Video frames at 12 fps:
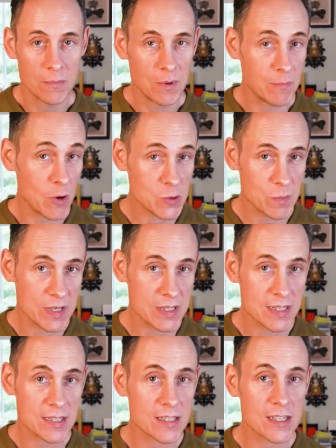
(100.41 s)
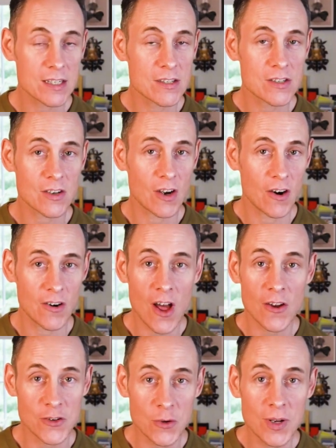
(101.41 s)
but most businesses are
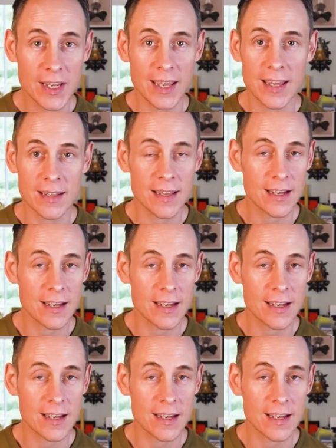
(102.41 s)
not doing it.